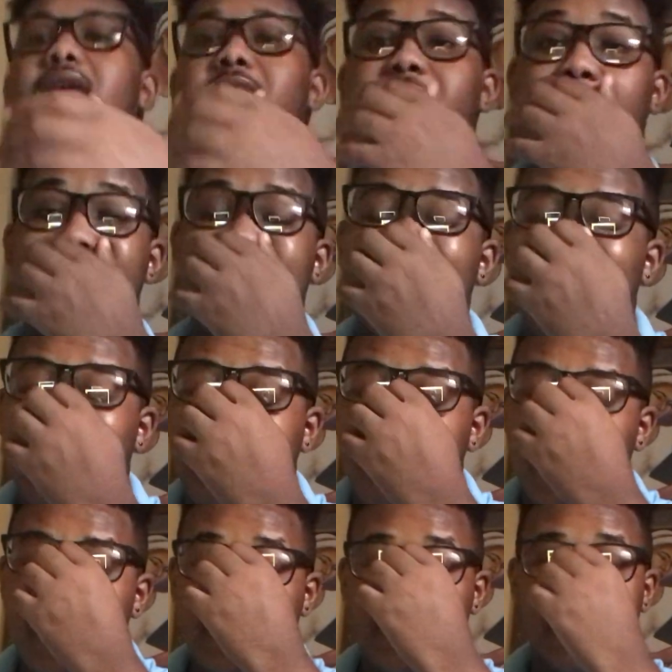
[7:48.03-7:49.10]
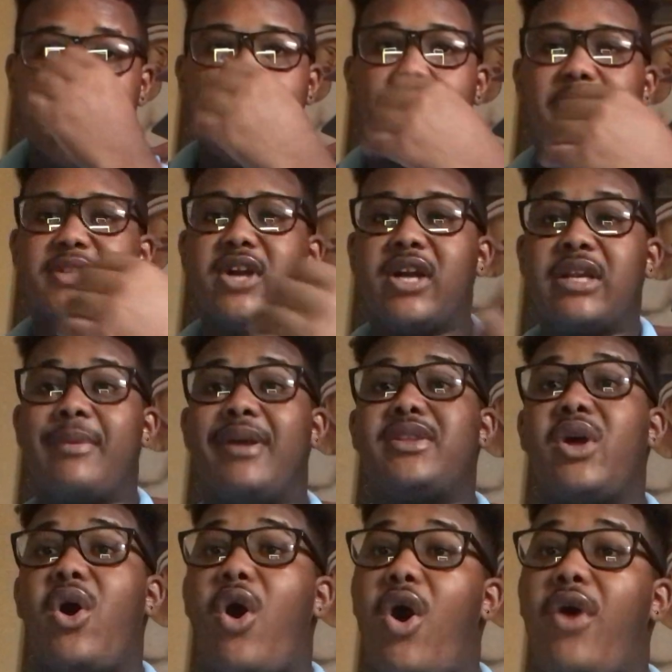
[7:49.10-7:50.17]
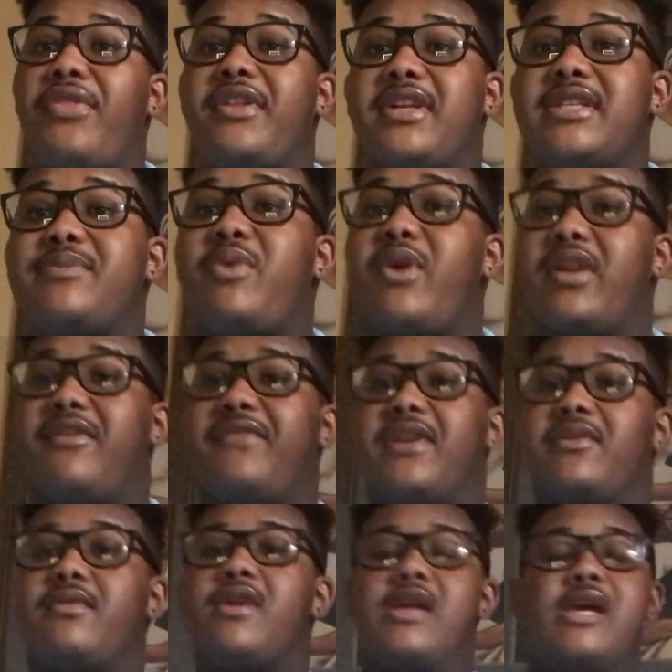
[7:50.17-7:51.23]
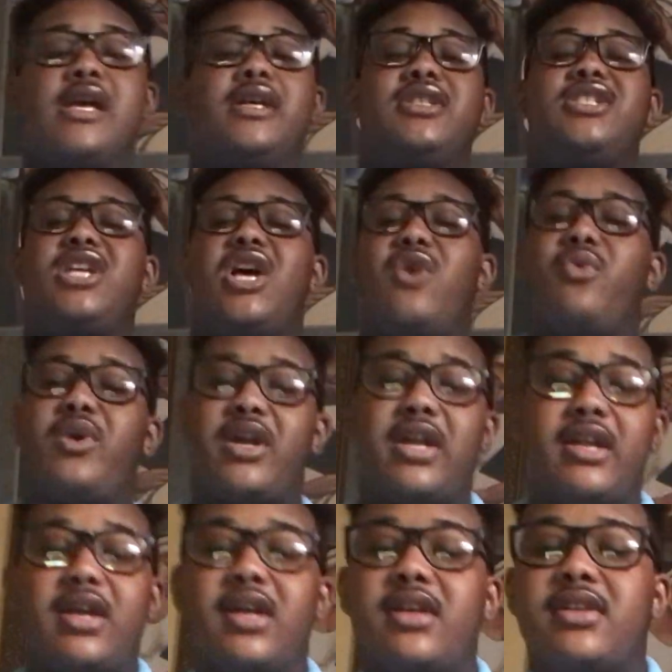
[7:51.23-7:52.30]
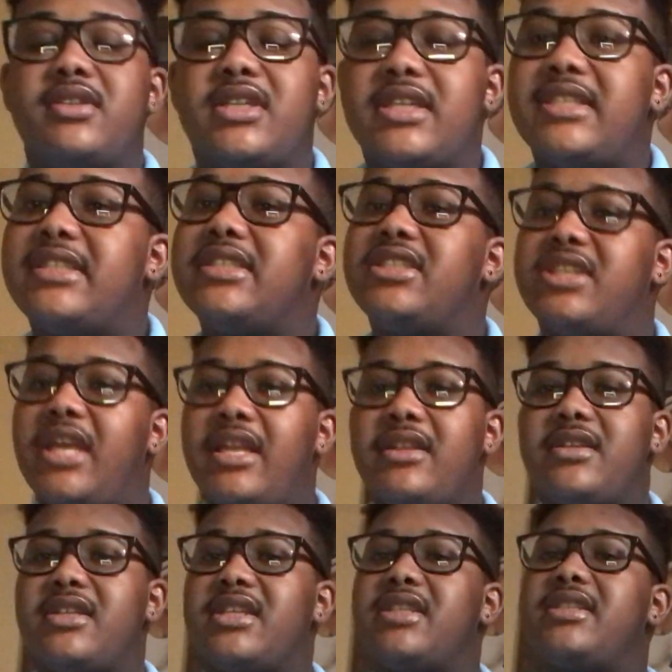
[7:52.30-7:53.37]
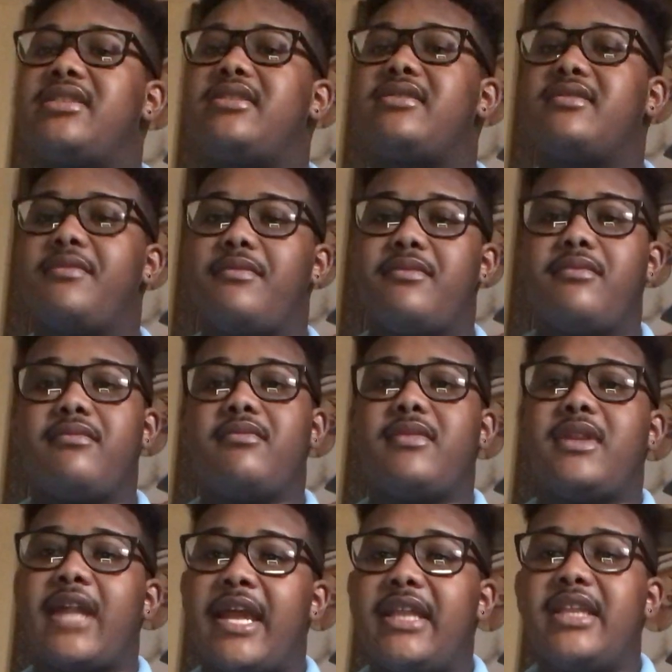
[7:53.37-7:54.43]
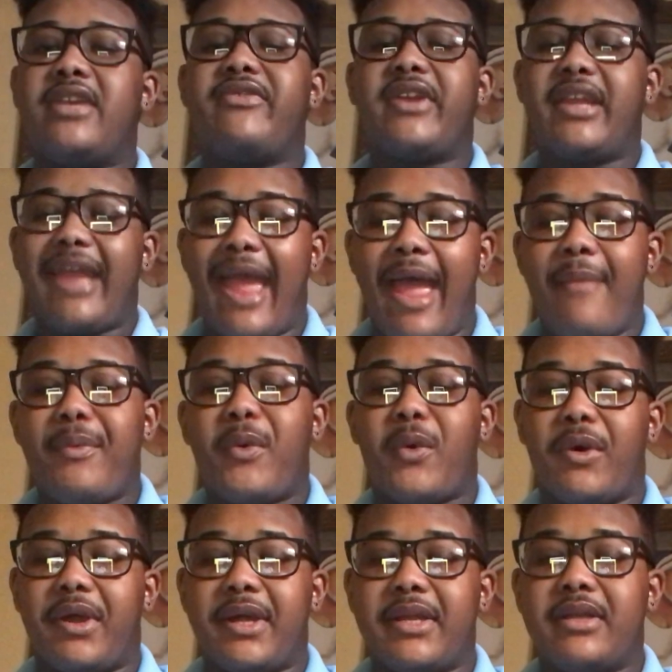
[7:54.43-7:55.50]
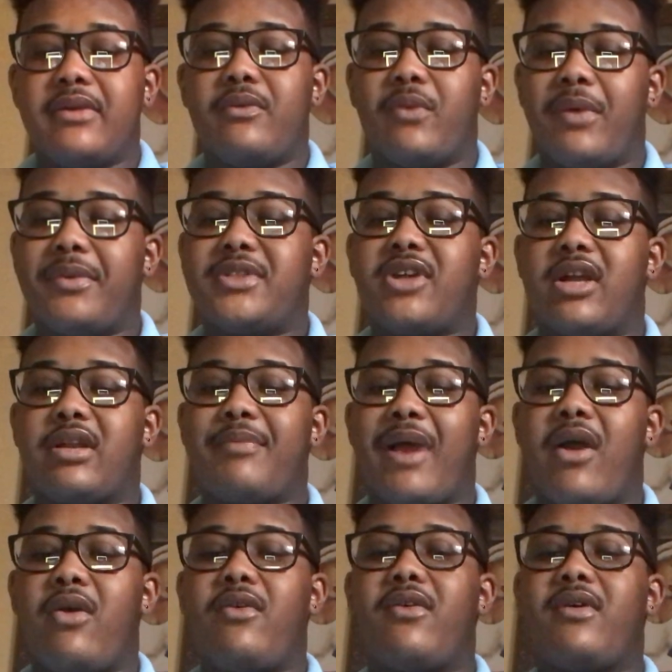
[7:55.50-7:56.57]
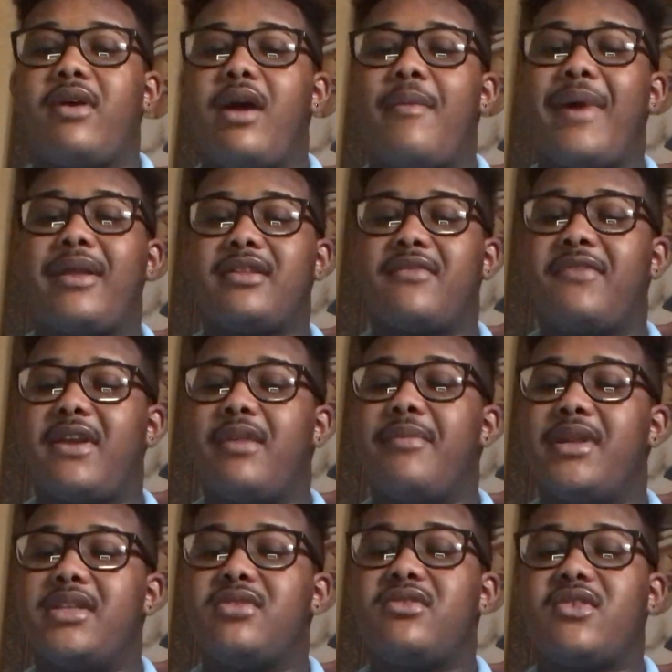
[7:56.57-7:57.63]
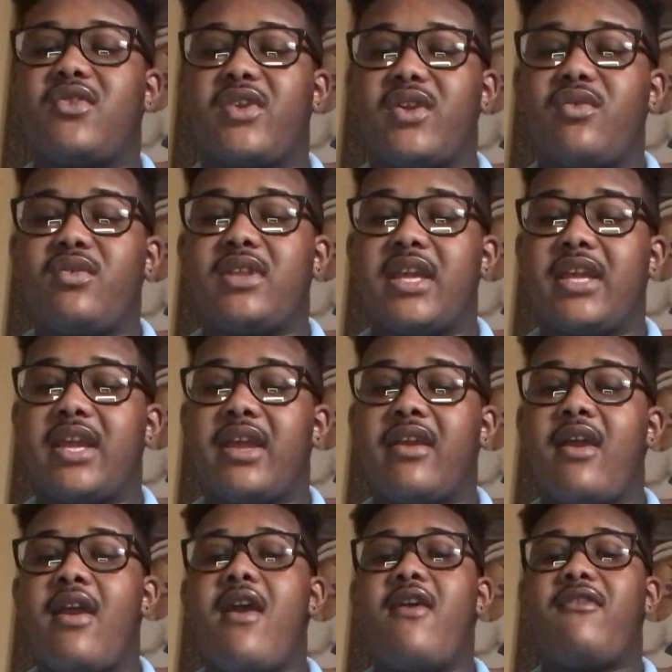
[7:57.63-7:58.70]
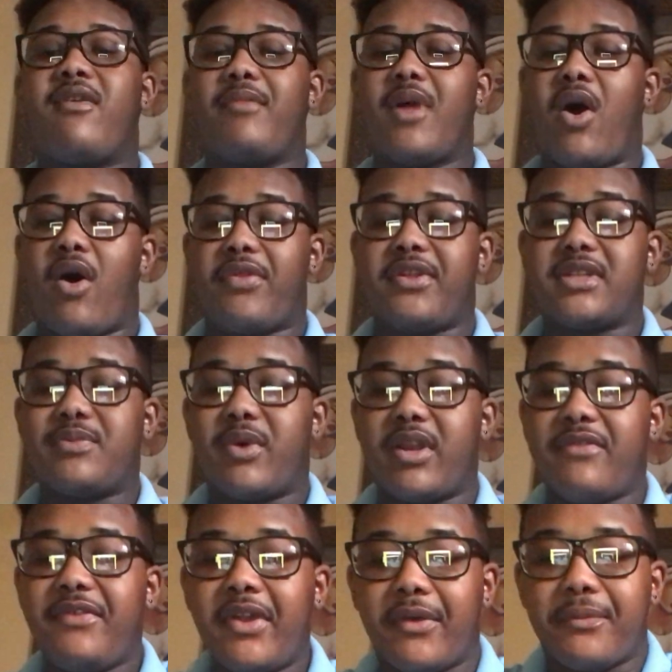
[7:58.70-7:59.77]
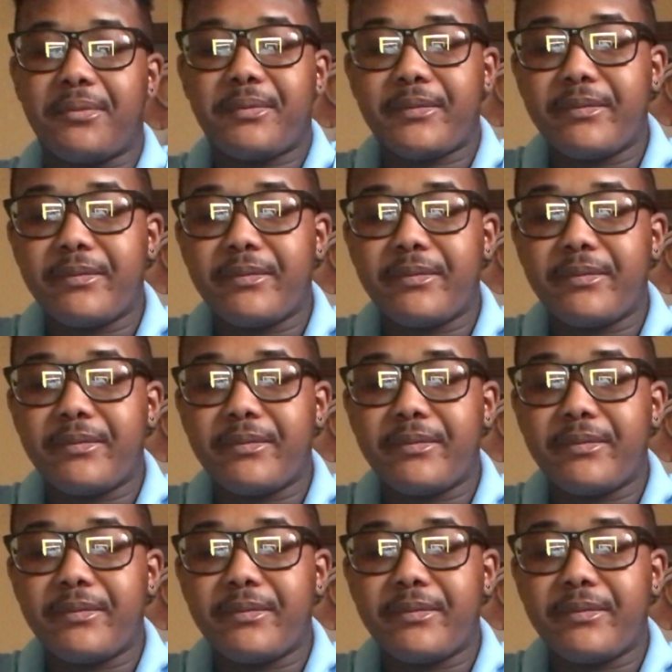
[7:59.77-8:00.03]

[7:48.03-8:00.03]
writing a book and we talked about the author's point of view. So we're going to just lightly recap on what we talked about the fundamentals of critical thinking from the author's point of view.